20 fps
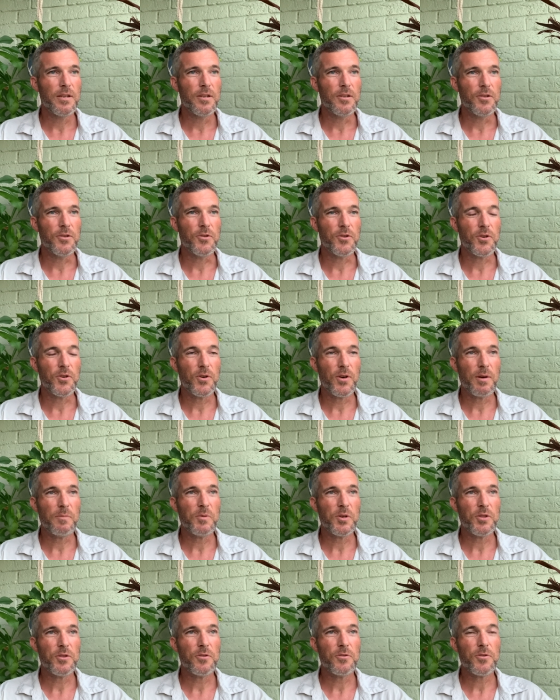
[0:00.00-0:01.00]
I'm
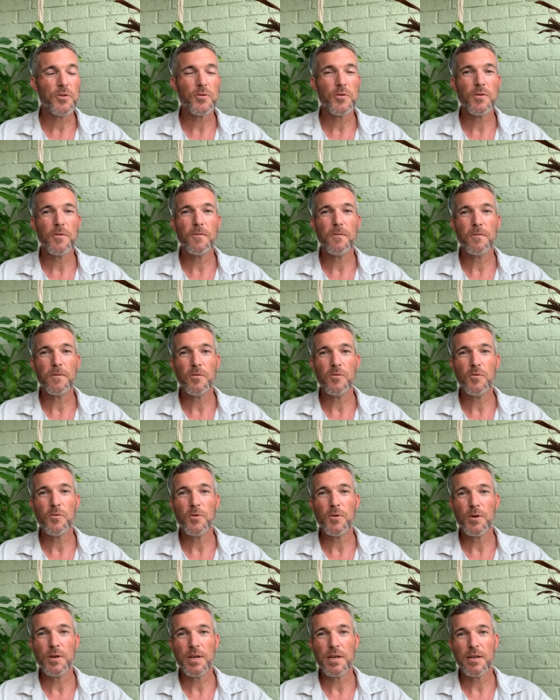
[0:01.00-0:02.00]
on the 3rd
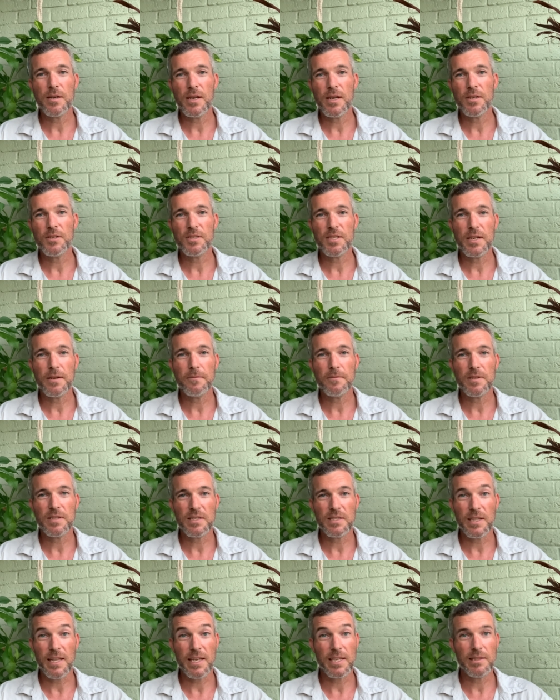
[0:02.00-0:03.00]
floor and I just have
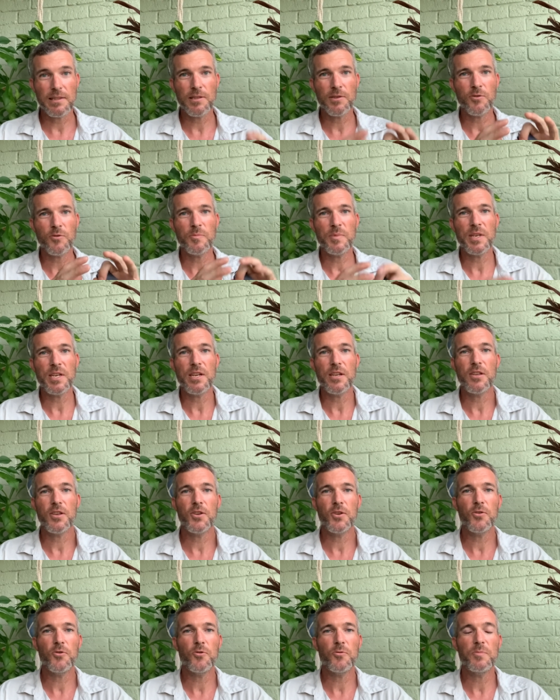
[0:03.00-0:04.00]
this like little bitty
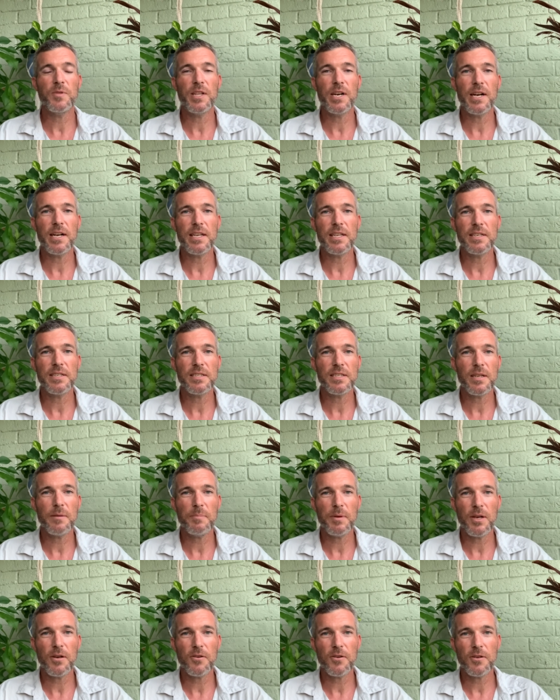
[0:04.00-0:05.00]
cube that I can step
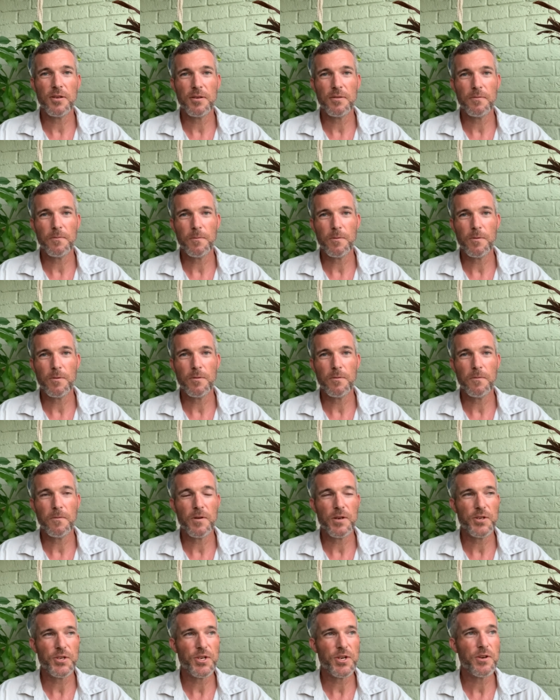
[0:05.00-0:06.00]
out on for
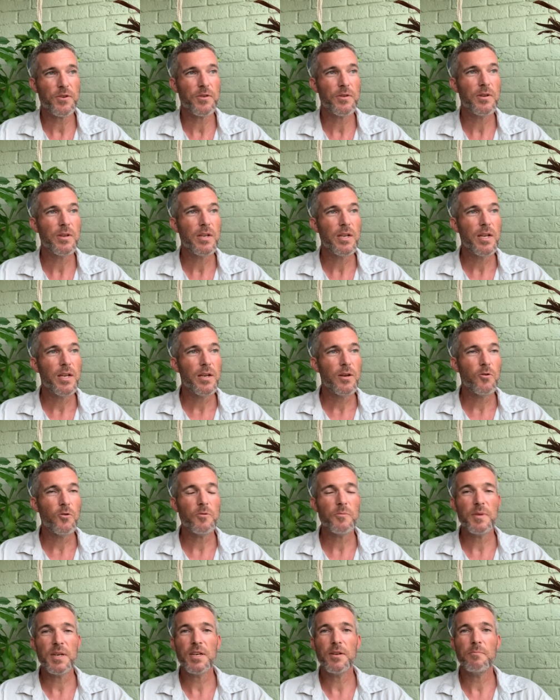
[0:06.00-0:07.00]
fresh air." Well,
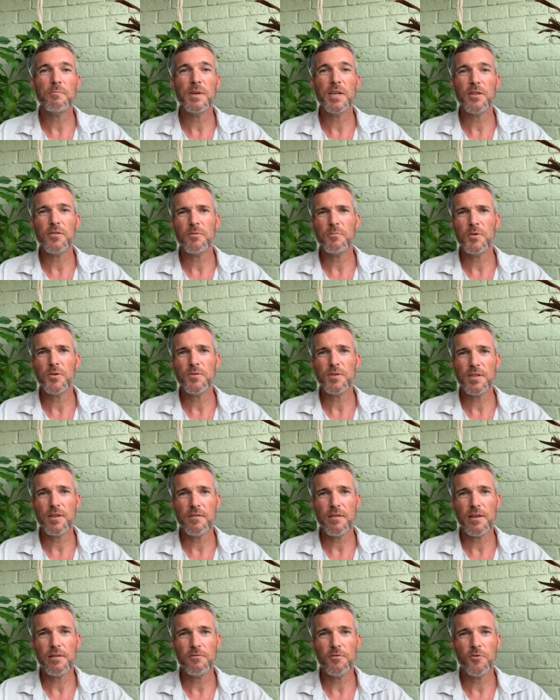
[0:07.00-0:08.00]
make the most of
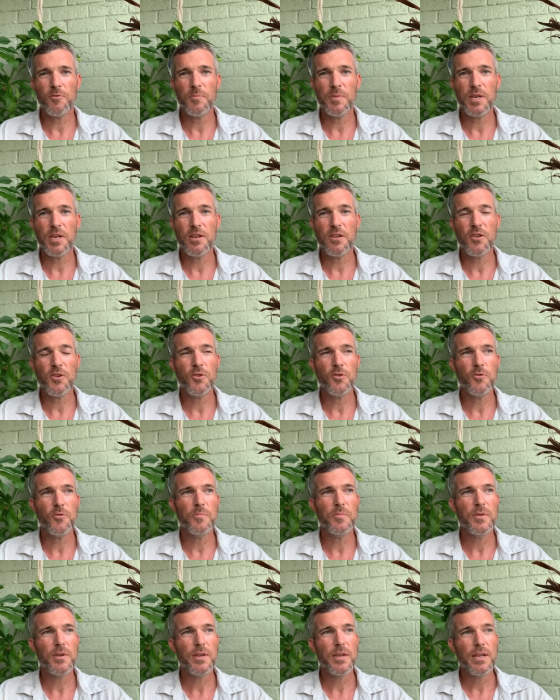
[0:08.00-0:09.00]
that little bitty cube
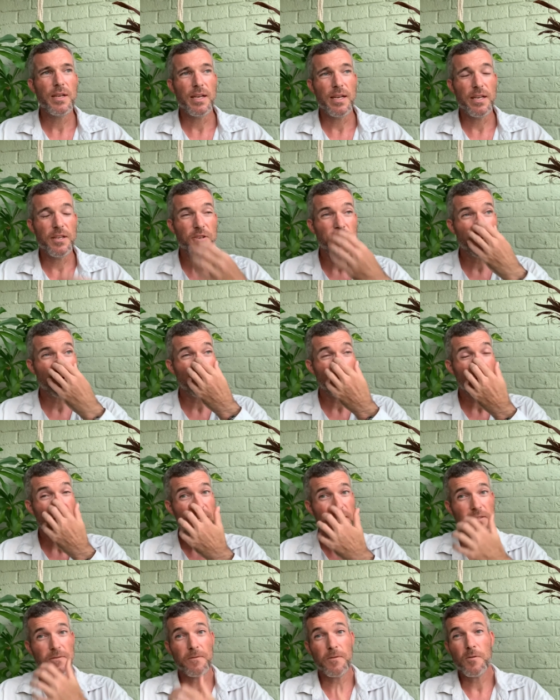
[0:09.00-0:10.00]
and
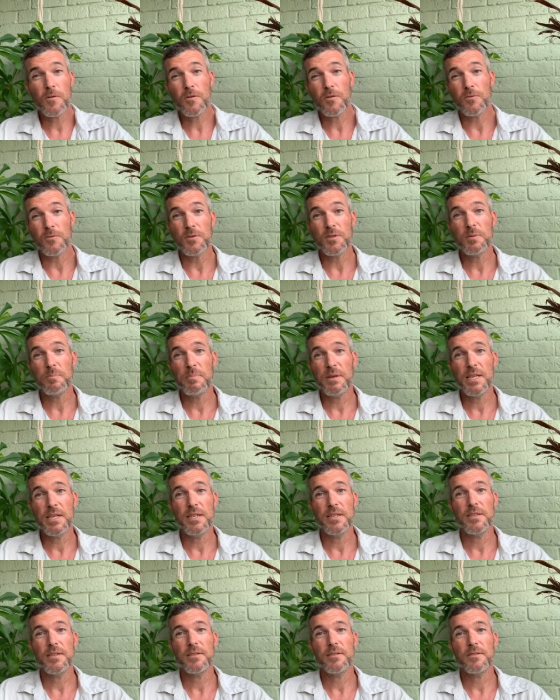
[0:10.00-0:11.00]
utilize vertical
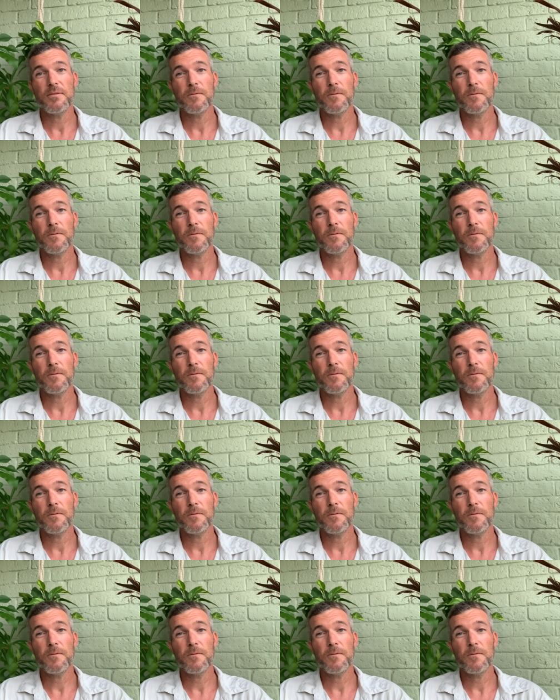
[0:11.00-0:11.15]
space.